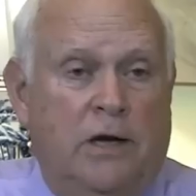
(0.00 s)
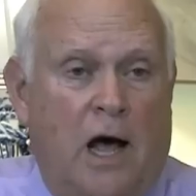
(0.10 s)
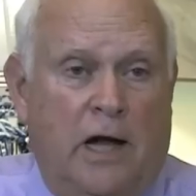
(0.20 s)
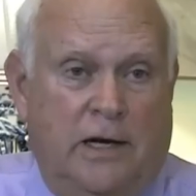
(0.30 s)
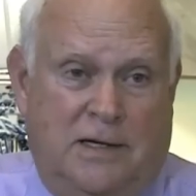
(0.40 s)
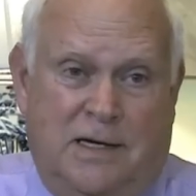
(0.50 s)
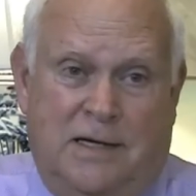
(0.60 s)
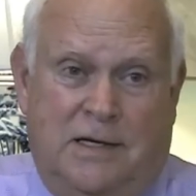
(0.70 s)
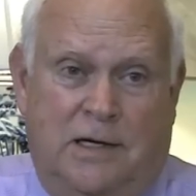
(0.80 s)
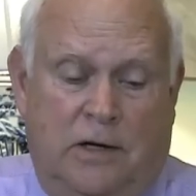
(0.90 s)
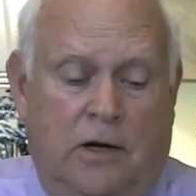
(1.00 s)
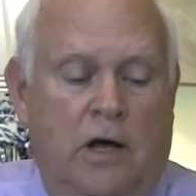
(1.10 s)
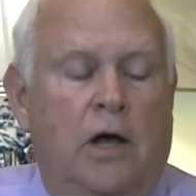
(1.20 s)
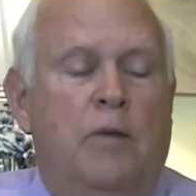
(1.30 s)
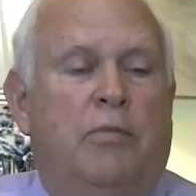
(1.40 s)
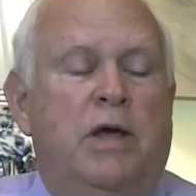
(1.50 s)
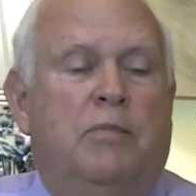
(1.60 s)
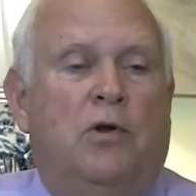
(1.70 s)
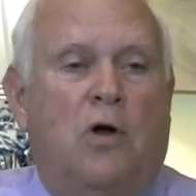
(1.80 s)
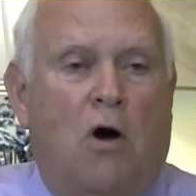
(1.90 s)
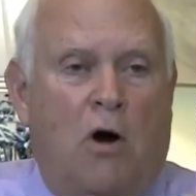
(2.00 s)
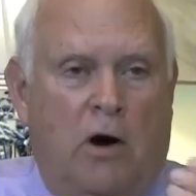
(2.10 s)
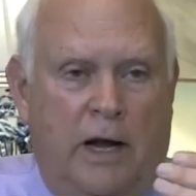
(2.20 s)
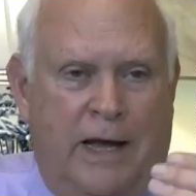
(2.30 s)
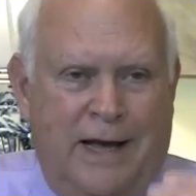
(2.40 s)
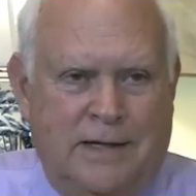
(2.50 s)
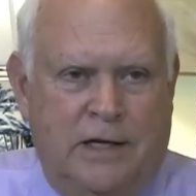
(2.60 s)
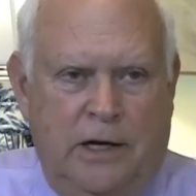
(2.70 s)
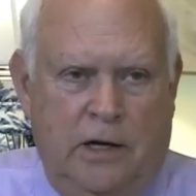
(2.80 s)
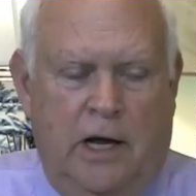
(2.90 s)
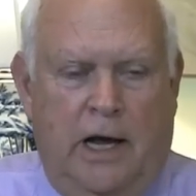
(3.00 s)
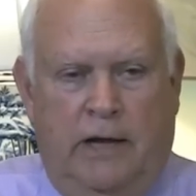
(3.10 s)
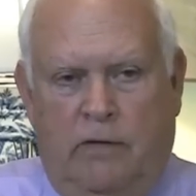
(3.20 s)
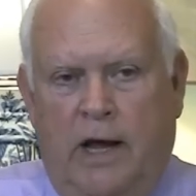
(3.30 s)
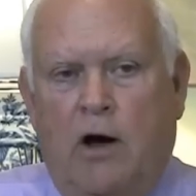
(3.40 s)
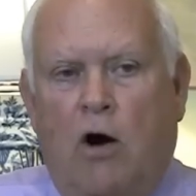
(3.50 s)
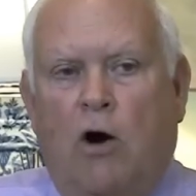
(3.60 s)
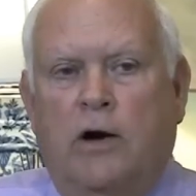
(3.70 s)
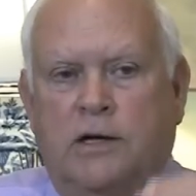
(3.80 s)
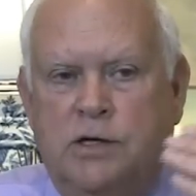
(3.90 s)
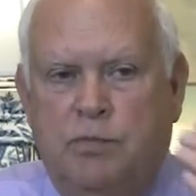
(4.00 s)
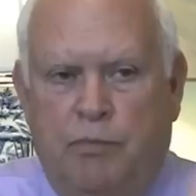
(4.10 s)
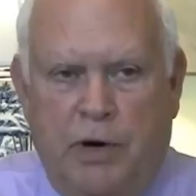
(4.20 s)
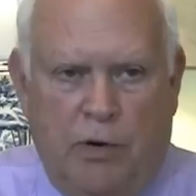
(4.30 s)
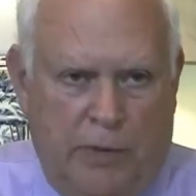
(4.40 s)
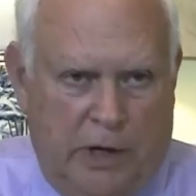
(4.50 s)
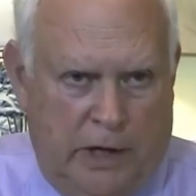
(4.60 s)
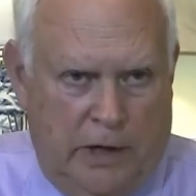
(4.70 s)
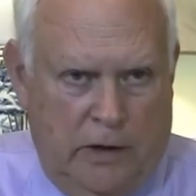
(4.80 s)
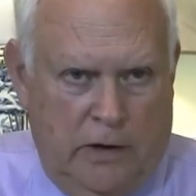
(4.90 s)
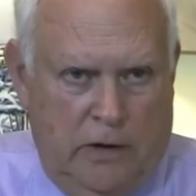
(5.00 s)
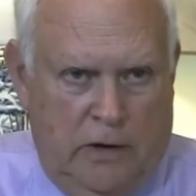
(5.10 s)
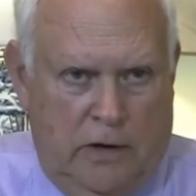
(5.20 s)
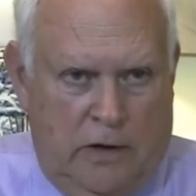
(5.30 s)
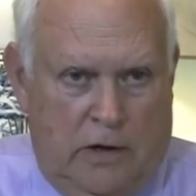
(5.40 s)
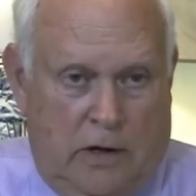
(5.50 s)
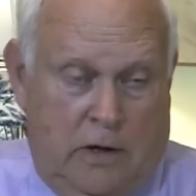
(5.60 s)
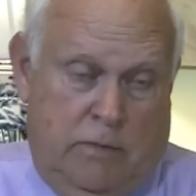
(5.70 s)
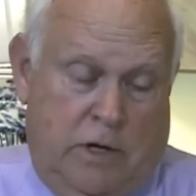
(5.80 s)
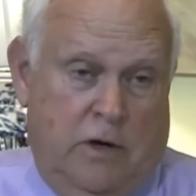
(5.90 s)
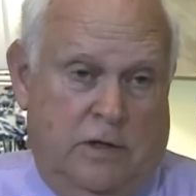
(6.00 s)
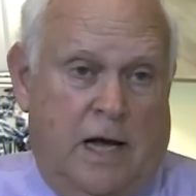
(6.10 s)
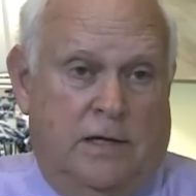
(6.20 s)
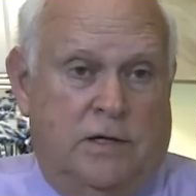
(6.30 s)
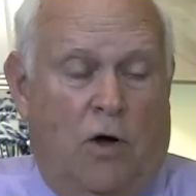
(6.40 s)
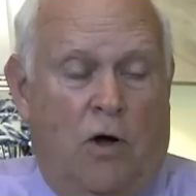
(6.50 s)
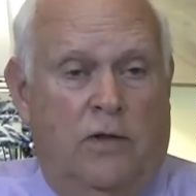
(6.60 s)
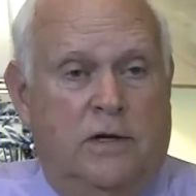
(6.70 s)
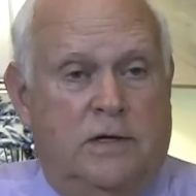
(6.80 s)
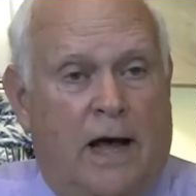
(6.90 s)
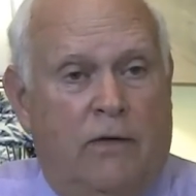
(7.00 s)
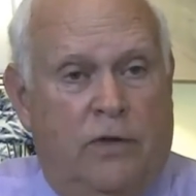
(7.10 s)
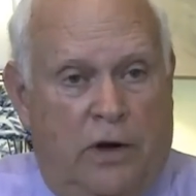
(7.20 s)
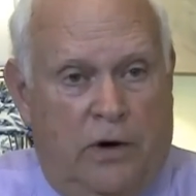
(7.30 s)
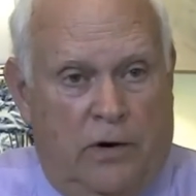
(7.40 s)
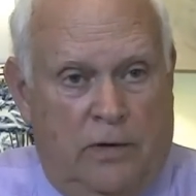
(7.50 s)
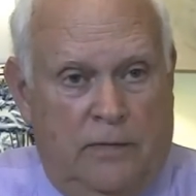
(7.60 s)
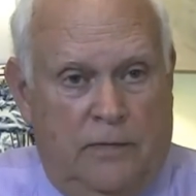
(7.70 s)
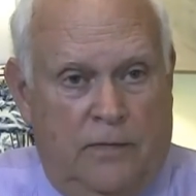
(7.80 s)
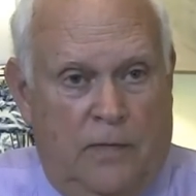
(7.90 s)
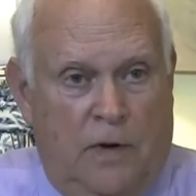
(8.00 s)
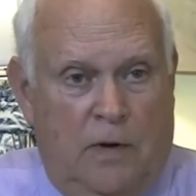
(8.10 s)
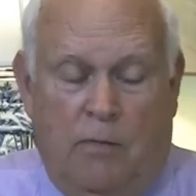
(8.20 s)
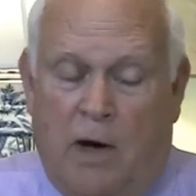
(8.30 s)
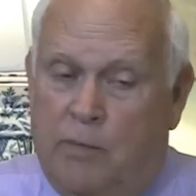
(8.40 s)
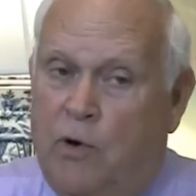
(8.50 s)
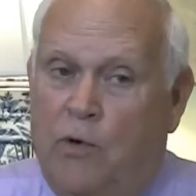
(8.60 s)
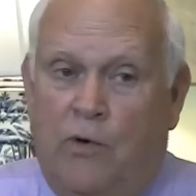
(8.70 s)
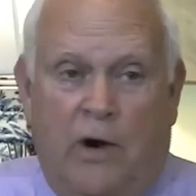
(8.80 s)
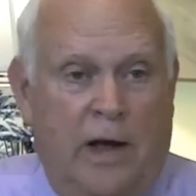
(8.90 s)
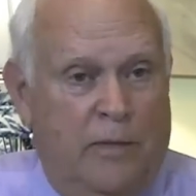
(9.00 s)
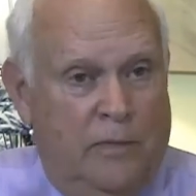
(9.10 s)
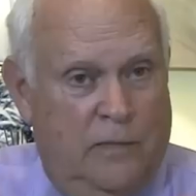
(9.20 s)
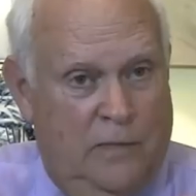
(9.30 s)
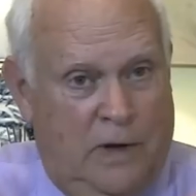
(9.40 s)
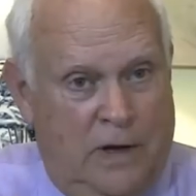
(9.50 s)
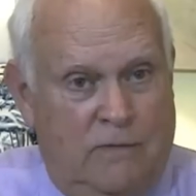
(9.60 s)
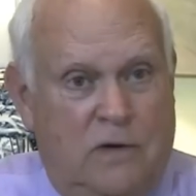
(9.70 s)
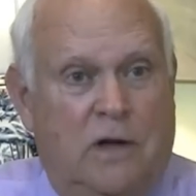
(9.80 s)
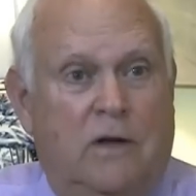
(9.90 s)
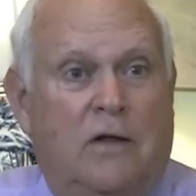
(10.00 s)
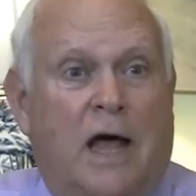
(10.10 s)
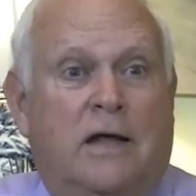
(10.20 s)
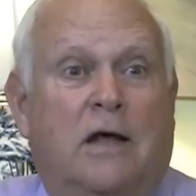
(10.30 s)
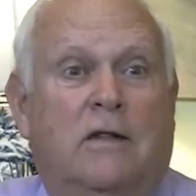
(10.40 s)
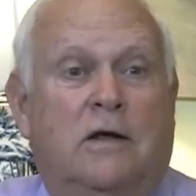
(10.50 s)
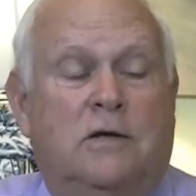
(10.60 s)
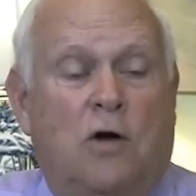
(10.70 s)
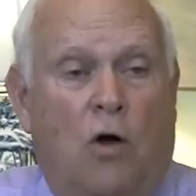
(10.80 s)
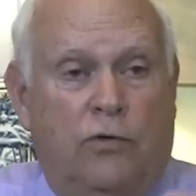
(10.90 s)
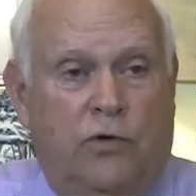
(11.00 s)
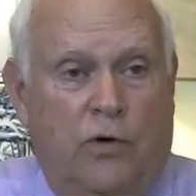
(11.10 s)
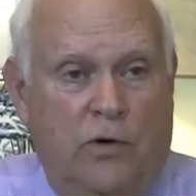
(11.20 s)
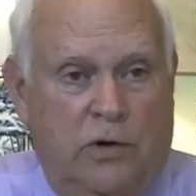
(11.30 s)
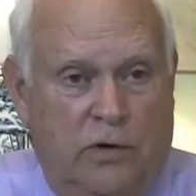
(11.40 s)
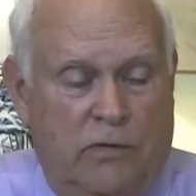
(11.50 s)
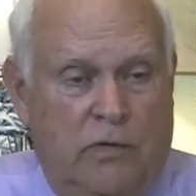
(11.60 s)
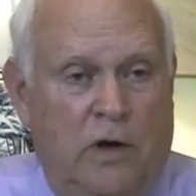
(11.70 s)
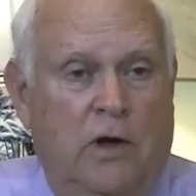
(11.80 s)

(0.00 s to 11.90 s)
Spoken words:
non-existent. People are guessing and they are experimenting because that's all that's out there. My program gives this alternative,